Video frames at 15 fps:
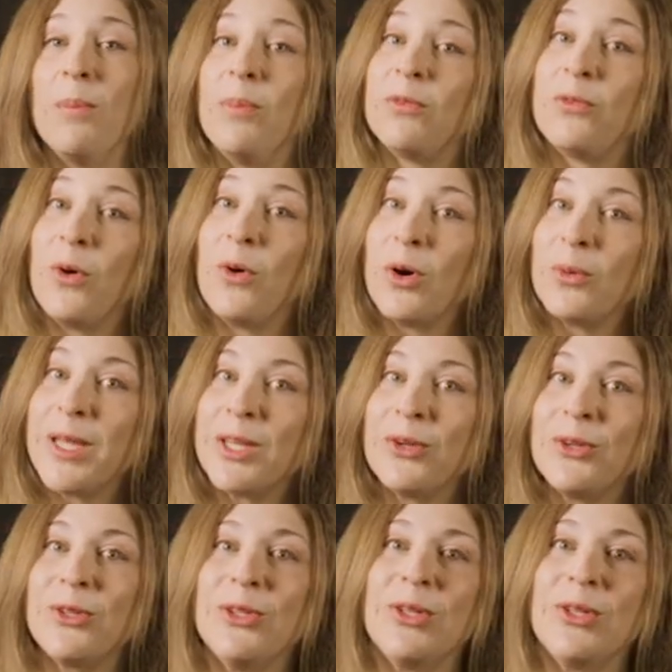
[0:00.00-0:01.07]
Before we
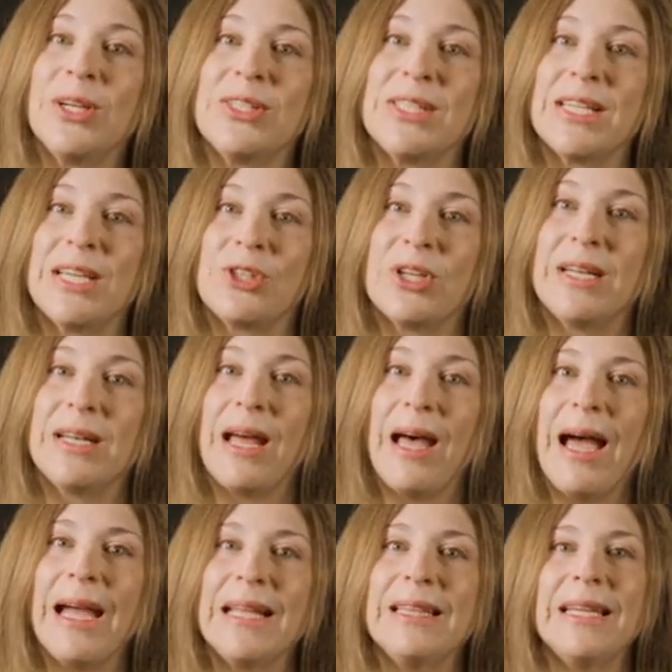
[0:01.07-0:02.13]
conclude our session,
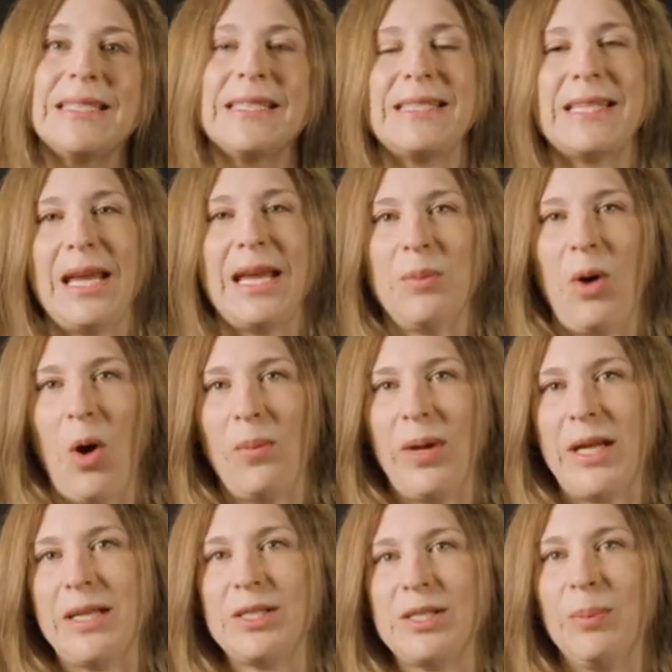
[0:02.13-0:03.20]
I'd like to take a
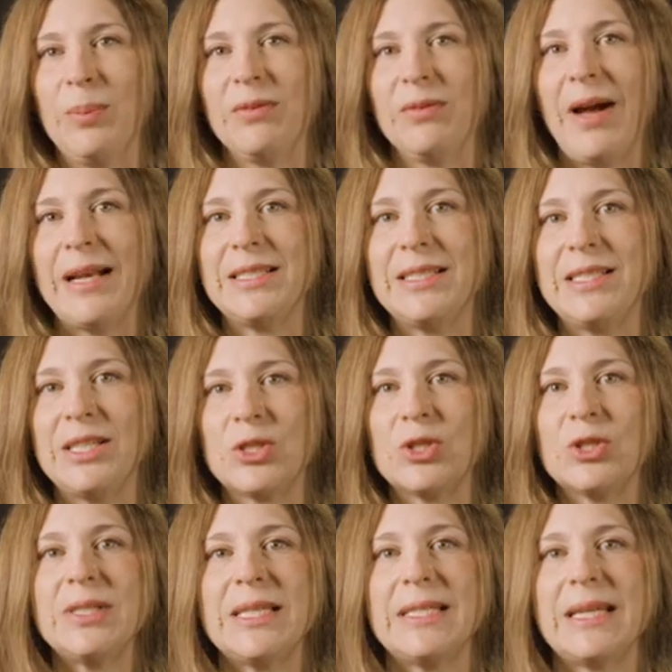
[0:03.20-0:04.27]
moment to provide
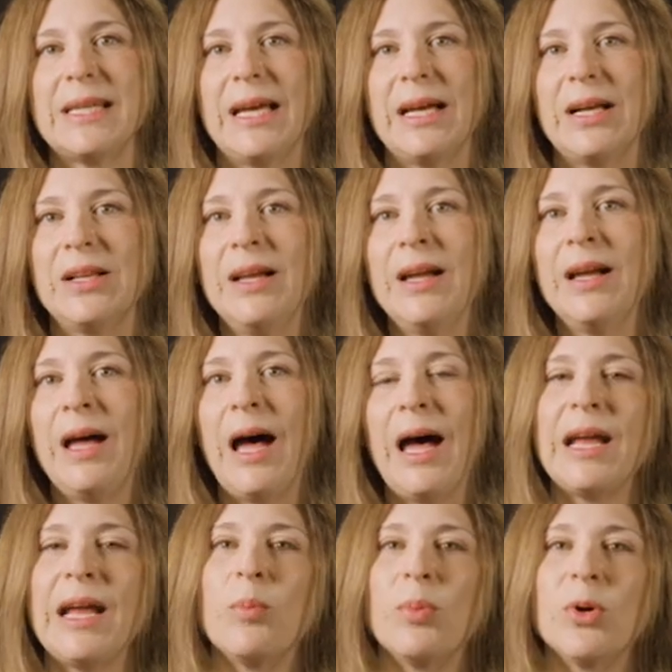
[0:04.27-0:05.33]
additional detail
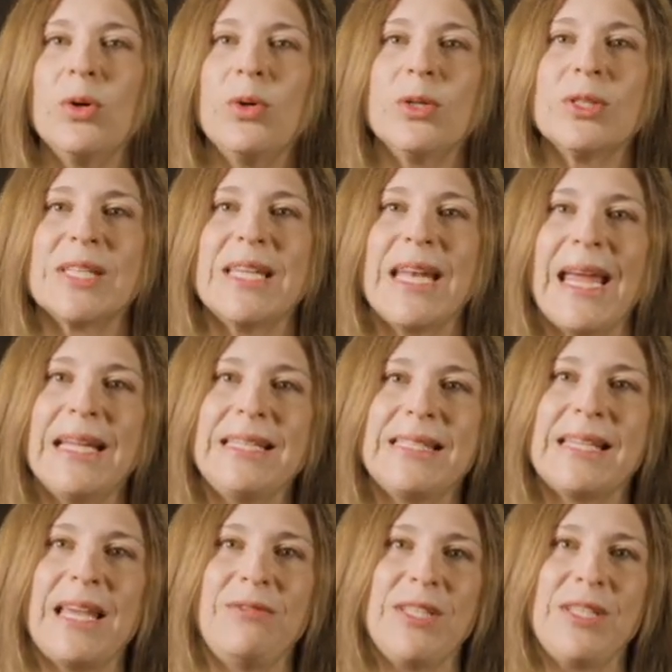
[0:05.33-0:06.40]
on how Procore's enhanced
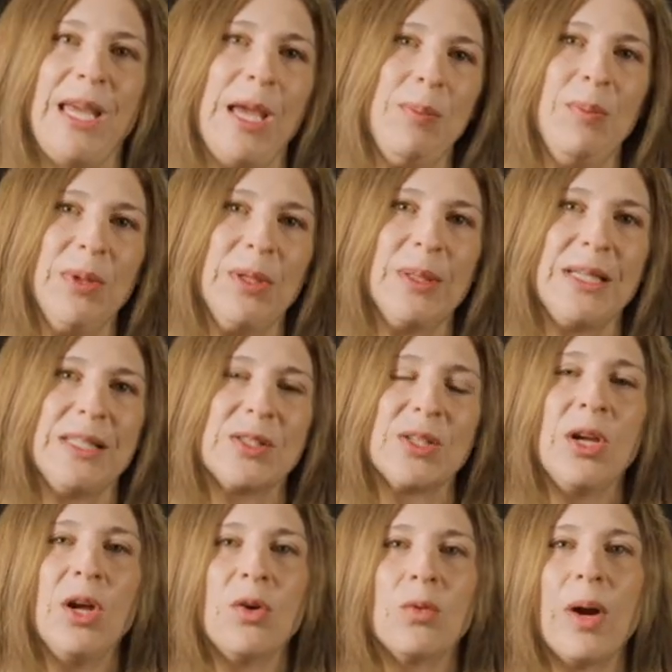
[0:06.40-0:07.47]
safety capabilities
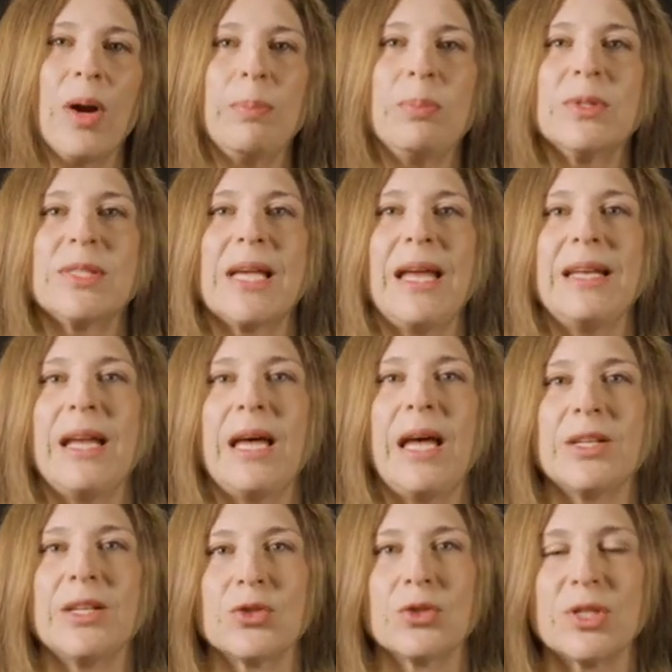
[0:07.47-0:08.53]
represent
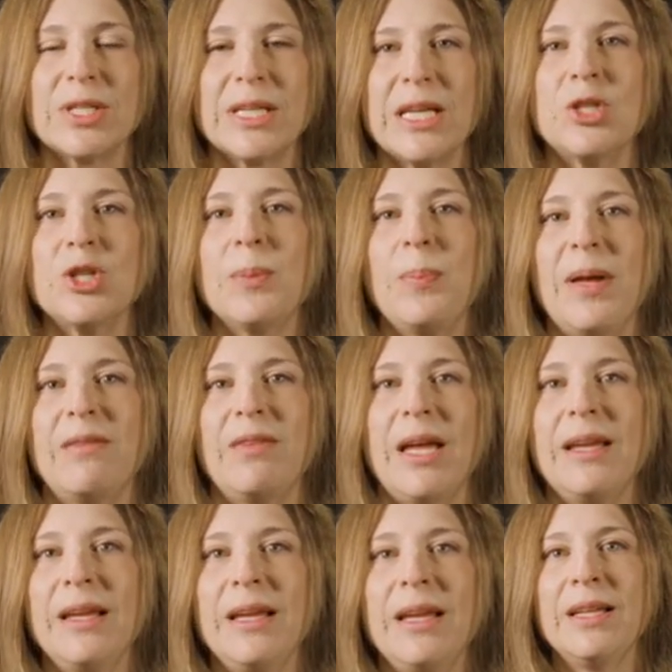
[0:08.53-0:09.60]
a strategic pivot
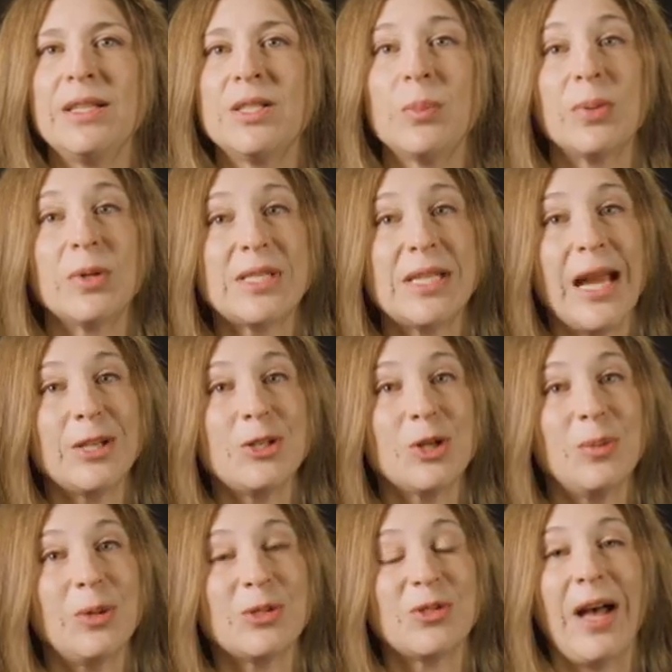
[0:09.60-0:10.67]
to protect your
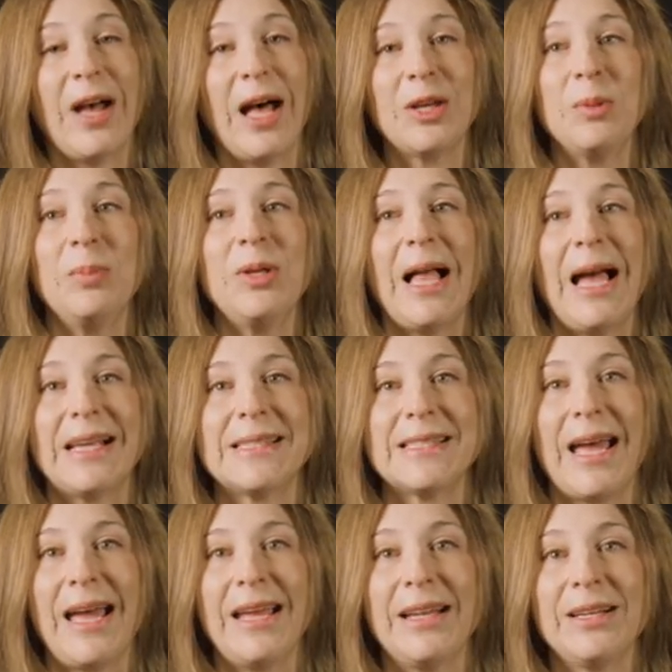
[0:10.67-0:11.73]
most valuable
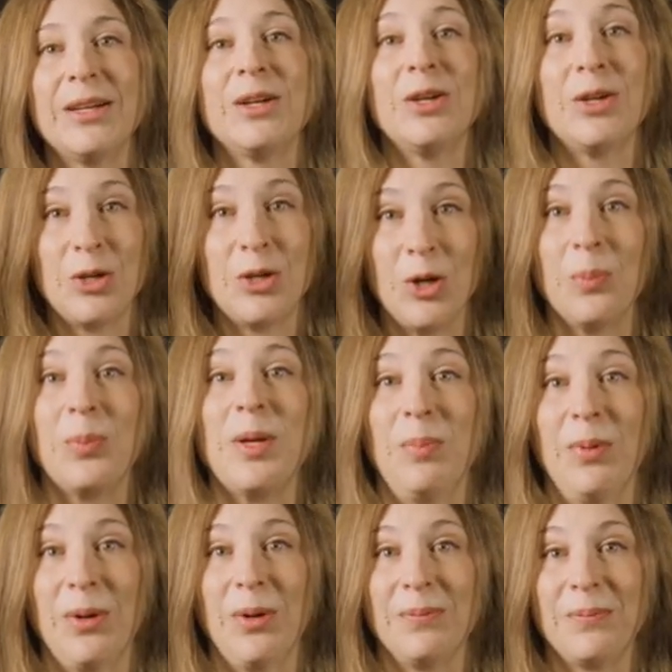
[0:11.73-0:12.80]
asset, your
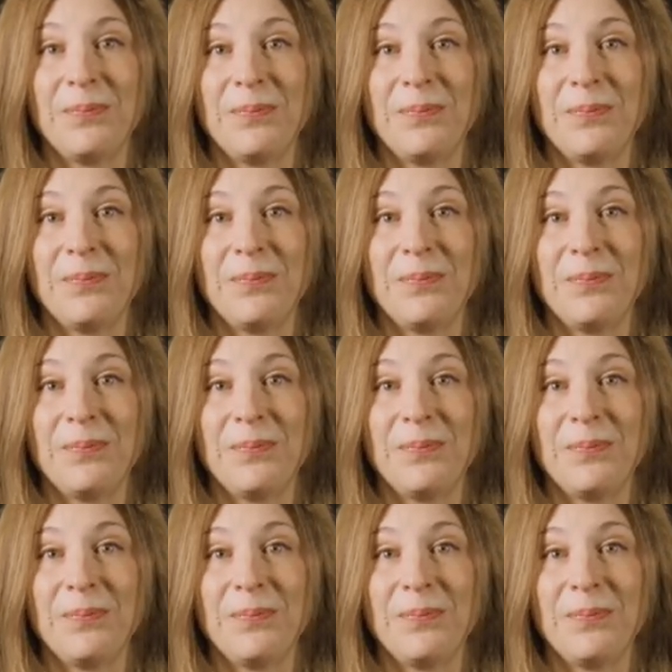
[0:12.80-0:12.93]
people.